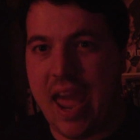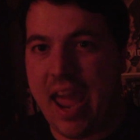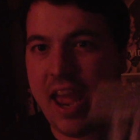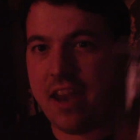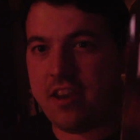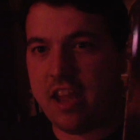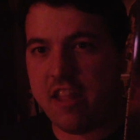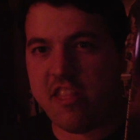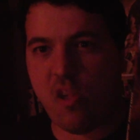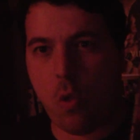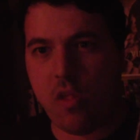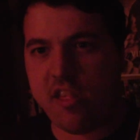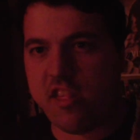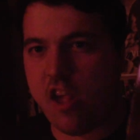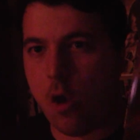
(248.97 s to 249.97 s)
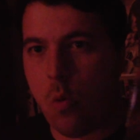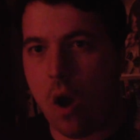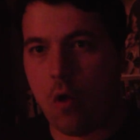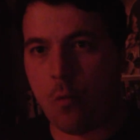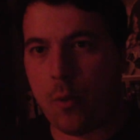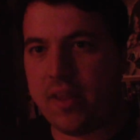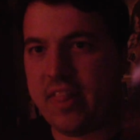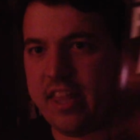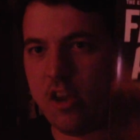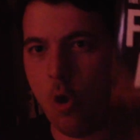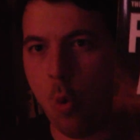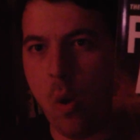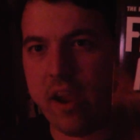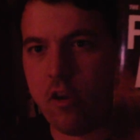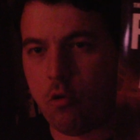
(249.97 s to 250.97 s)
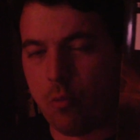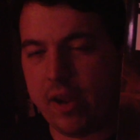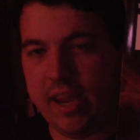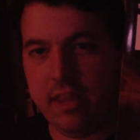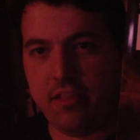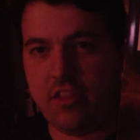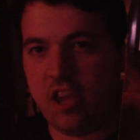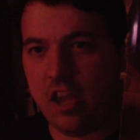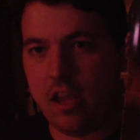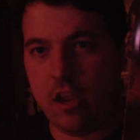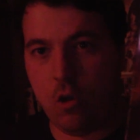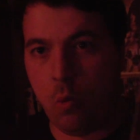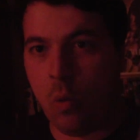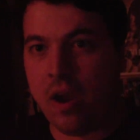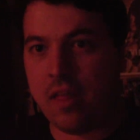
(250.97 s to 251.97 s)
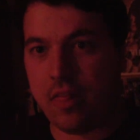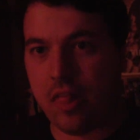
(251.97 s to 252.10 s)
And it's also a really quick read, too.